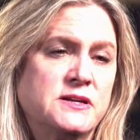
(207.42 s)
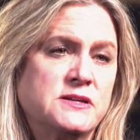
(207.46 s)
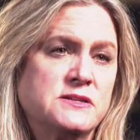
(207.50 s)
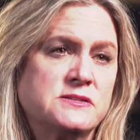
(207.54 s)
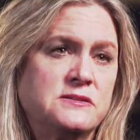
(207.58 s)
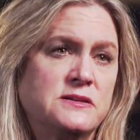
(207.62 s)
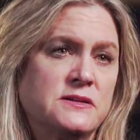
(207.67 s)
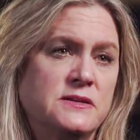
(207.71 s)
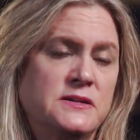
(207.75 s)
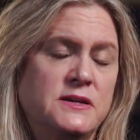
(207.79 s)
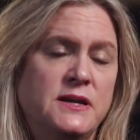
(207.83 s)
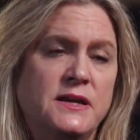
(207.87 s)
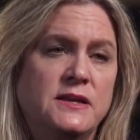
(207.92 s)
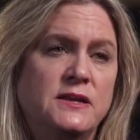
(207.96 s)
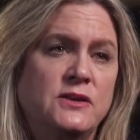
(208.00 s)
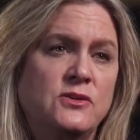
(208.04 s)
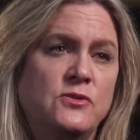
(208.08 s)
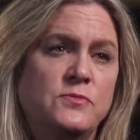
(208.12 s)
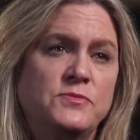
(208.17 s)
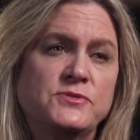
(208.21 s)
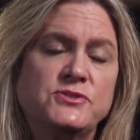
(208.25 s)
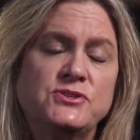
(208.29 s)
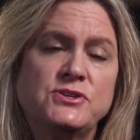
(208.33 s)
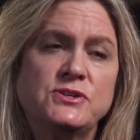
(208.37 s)
it's like any
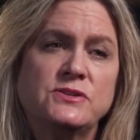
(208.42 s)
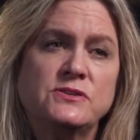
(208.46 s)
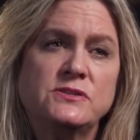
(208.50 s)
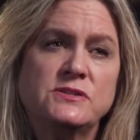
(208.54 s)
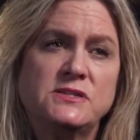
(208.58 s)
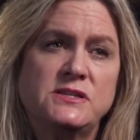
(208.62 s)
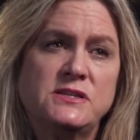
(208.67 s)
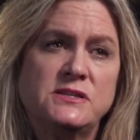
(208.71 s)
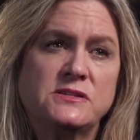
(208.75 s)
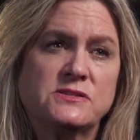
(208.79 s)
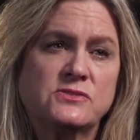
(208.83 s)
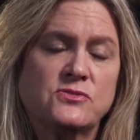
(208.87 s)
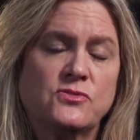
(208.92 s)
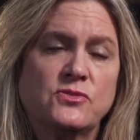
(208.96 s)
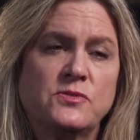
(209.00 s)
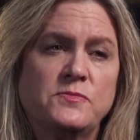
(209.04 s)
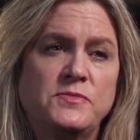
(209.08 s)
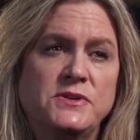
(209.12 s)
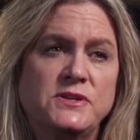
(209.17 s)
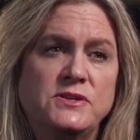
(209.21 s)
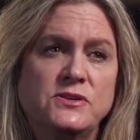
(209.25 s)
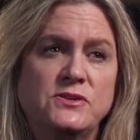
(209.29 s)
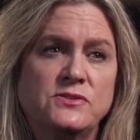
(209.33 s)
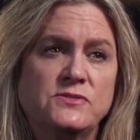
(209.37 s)
opportunity, it's got to
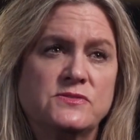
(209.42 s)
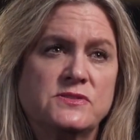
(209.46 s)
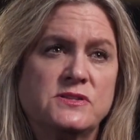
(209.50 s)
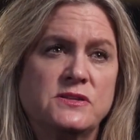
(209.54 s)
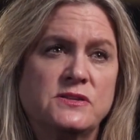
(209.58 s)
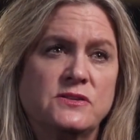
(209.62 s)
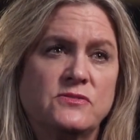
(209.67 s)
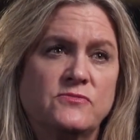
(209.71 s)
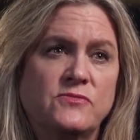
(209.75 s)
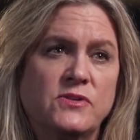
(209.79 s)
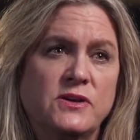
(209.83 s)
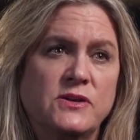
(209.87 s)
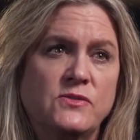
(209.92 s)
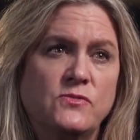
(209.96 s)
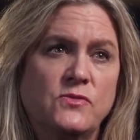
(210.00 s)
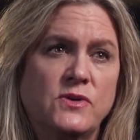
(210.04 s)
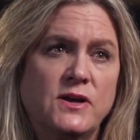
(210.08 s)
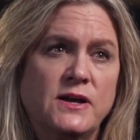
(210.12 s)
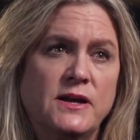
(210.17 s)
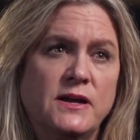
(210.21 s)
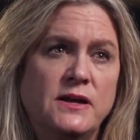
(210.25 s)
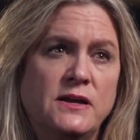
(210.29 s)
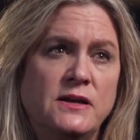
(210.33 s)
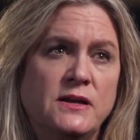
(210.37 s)
be used in the right
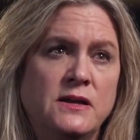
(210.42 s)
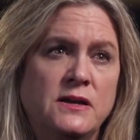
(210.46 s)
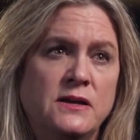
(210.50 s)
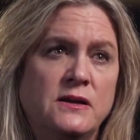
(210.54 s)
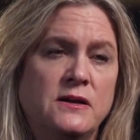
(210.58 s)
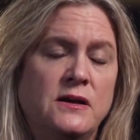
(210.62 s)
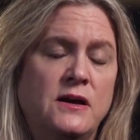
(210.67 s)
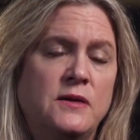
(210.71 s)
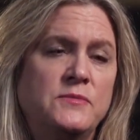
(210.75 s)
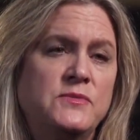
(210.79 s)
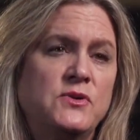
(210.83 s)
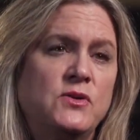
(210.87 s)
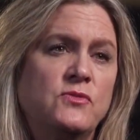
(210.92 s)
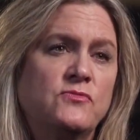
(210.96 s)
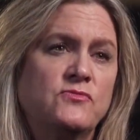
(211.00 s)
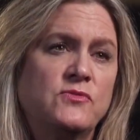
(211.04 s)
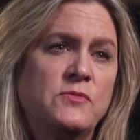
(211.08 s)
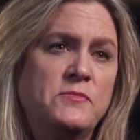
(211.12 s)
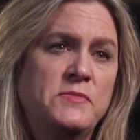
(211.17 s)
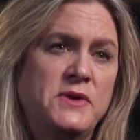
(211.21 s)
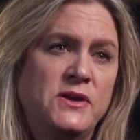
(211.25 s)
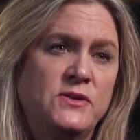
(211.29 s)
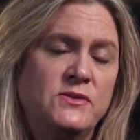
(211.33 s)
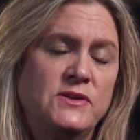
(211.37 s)
way. I'm not
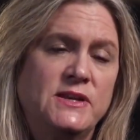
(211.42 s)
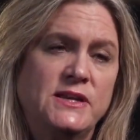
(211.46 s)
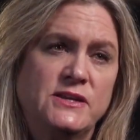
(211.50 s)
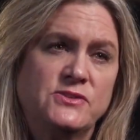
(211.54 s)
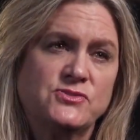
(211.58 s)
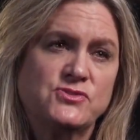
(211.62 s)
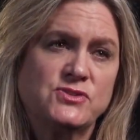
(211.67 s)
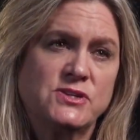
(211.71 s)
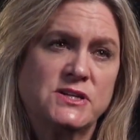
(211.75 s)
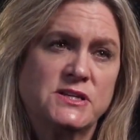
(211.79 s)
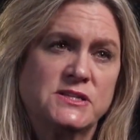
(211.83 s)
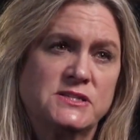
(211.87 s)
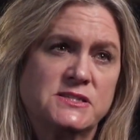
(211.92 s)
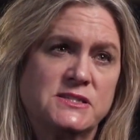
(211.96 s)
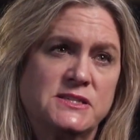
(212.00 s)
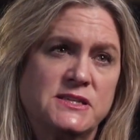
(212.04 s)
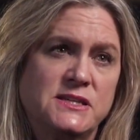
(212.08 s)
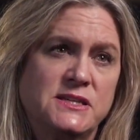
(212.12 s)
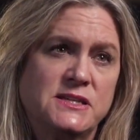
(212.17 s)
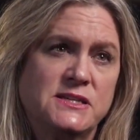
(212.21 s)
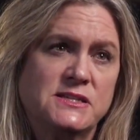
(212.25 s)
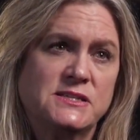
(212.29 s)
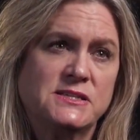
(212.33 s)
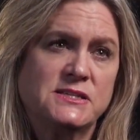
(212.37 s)
remotely
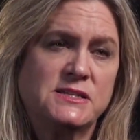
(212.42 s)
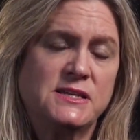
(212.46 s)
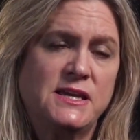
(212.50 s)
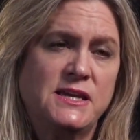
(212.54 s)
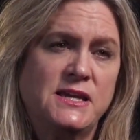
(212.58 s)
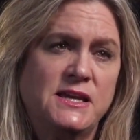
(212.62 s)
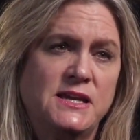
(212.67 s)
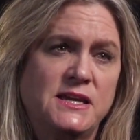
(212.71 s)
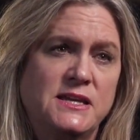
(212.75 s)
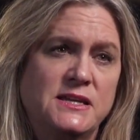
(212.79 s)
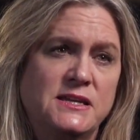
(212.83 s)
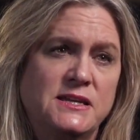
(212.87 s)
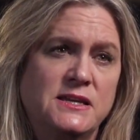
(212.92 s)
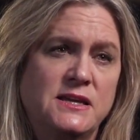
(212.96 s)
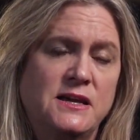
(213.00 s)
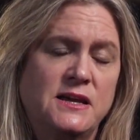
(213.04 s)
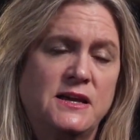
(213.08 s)
interested in